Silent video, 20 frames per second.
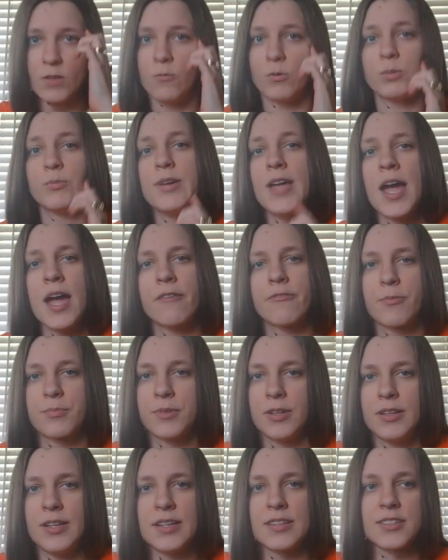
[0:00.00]
when we have
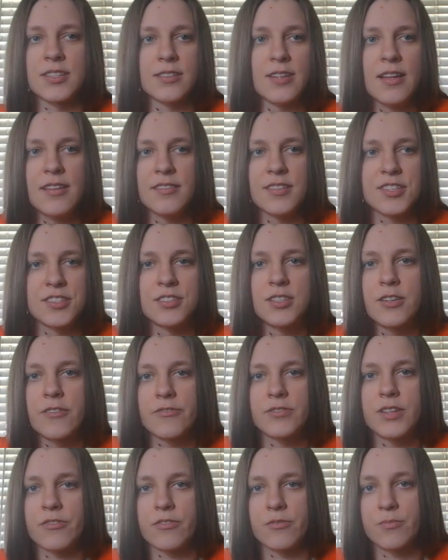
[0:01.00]
reptilians and entities and
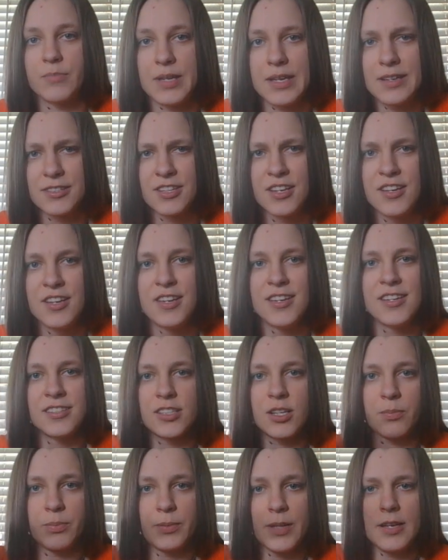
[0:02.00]
different beings,
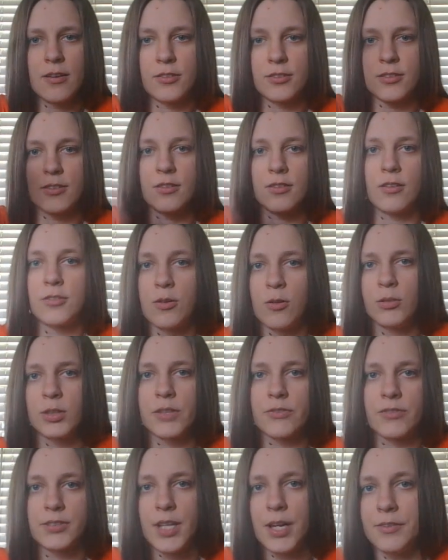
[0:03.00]
they're playing on a whole
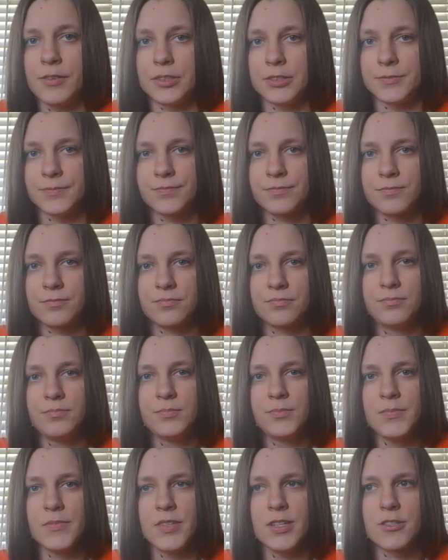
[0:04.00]
different level.
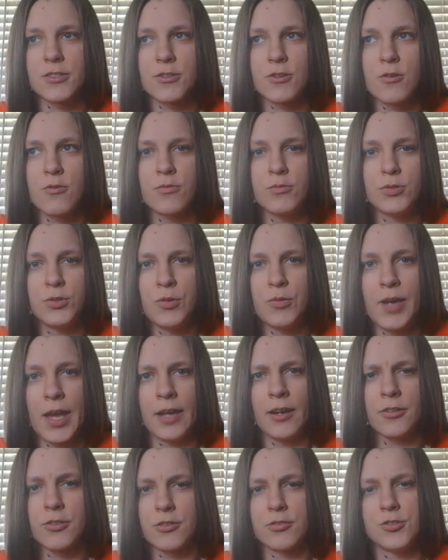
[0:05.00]
So you
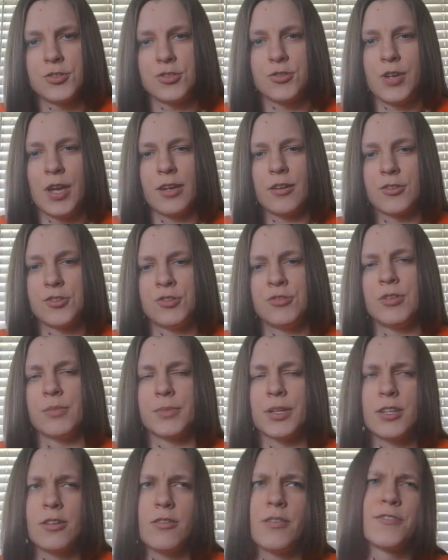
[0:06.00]
cannot shoot them.
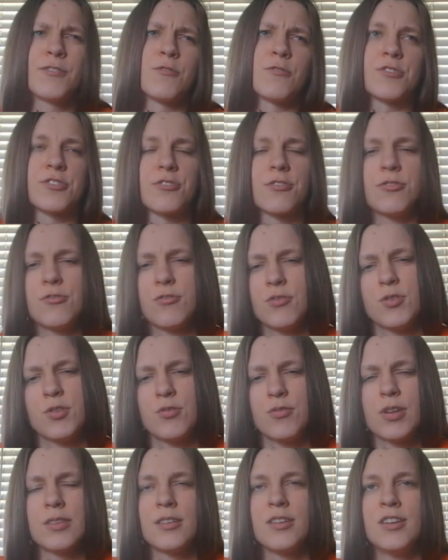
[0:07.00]
Like, you know, of course, like,
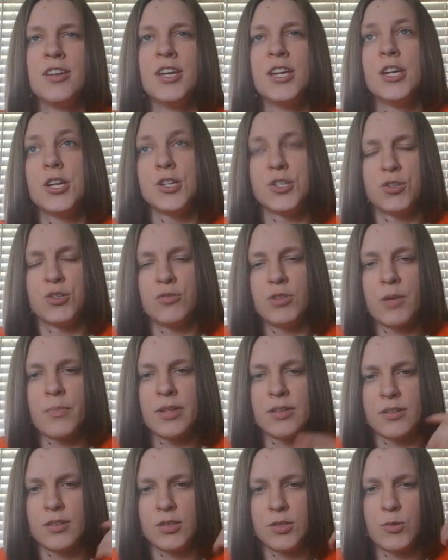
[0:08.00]
you can shoot them,
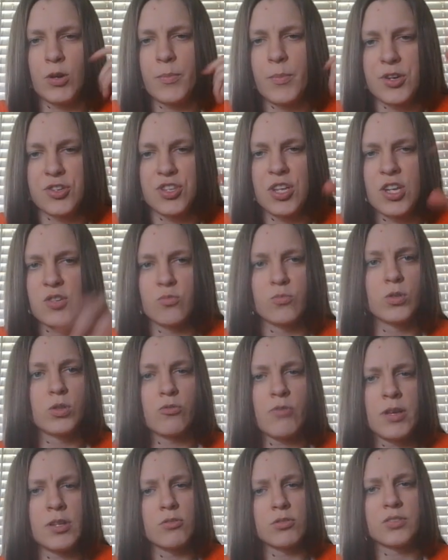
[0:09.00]
and your imagination will
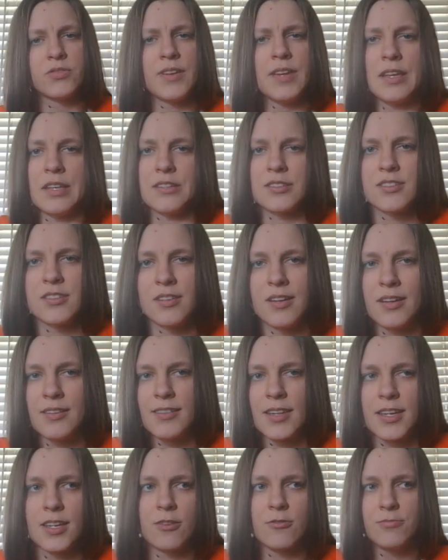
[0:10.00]
play those things. And
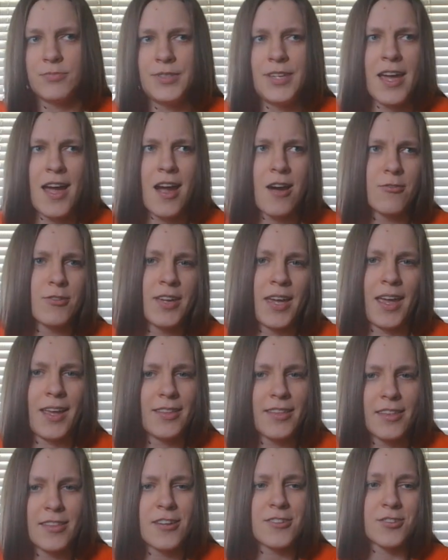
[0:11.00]
like, you know, yeah, okay,
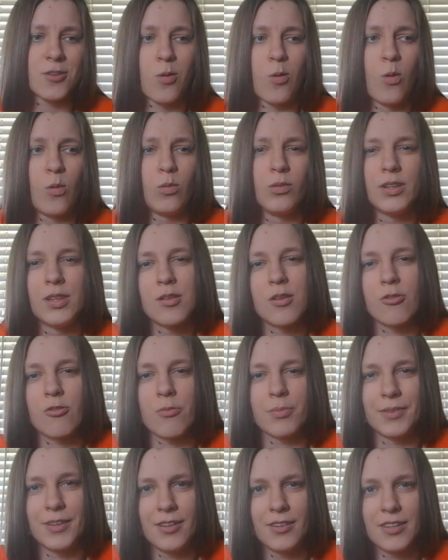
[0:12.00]
there's a hole in the
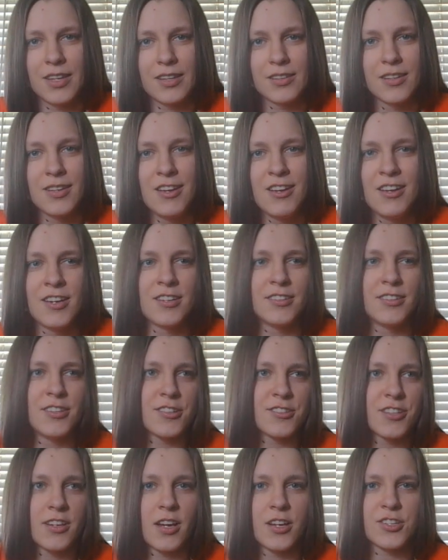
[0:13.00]
reptilian.
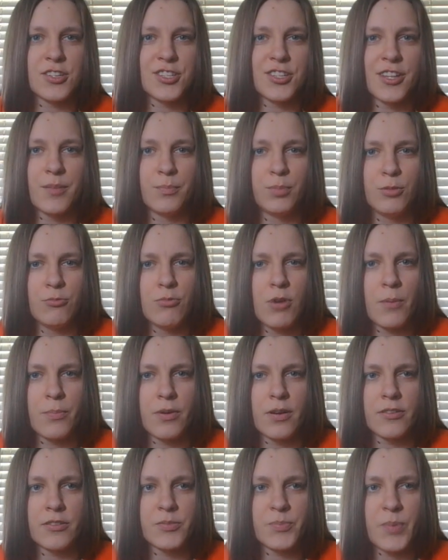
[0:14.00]
There's like I just like blew up
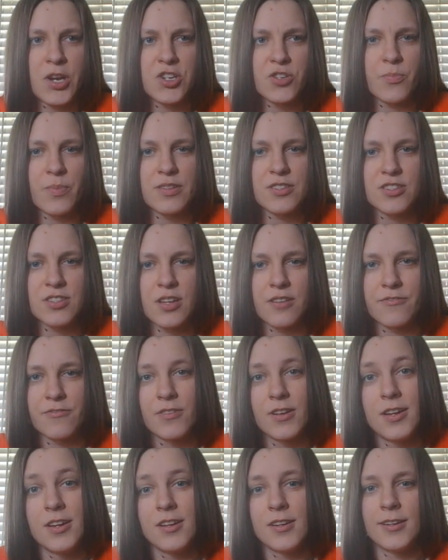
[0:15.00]
a spaceship and stuff.
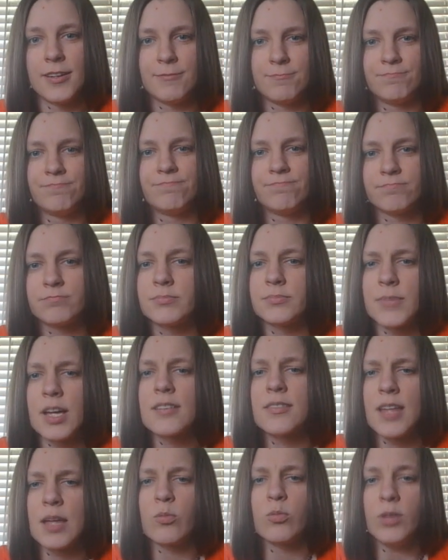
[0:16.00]

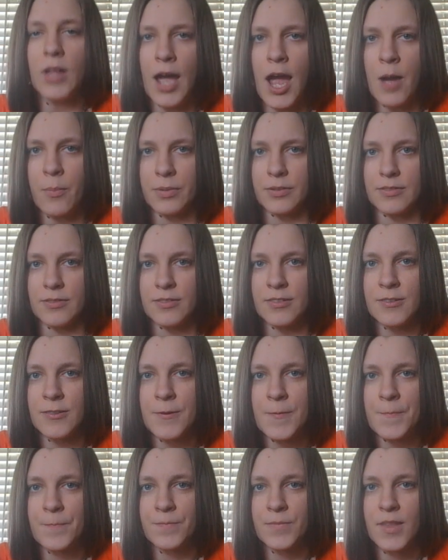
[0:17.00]
That will happen.
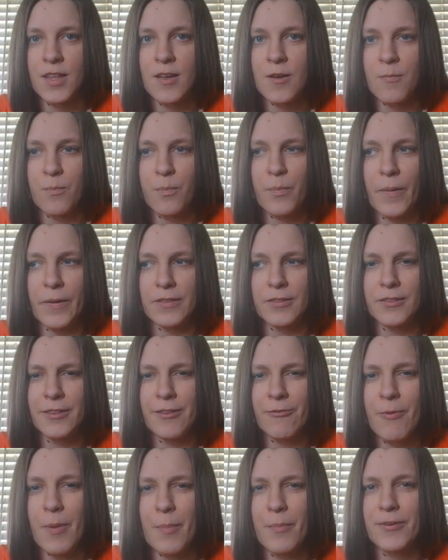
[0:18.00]
But
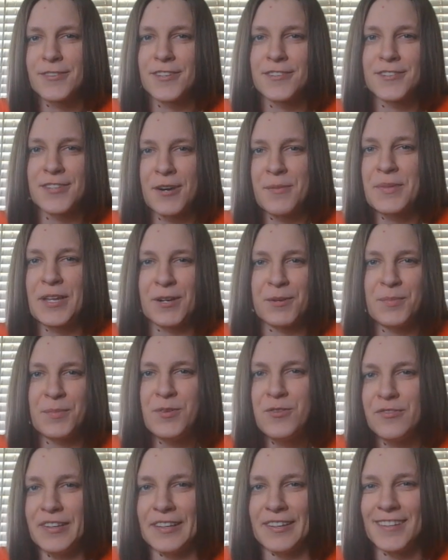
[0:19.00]
remember the Terminator
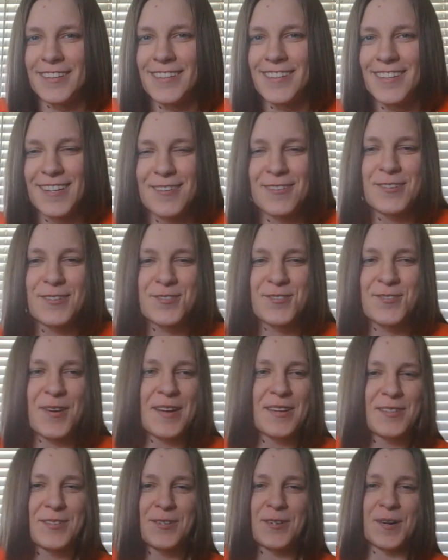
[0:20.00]
movie. You know, you're
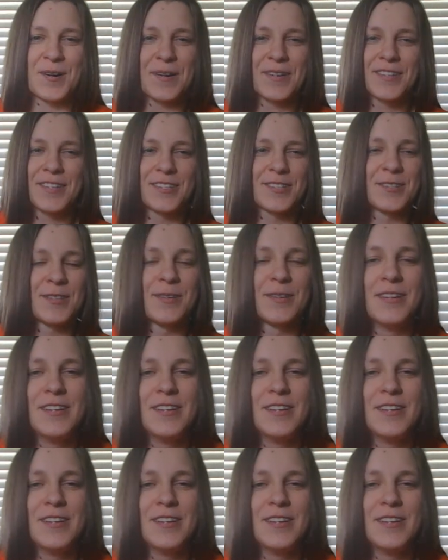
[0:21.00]
trying to hurt this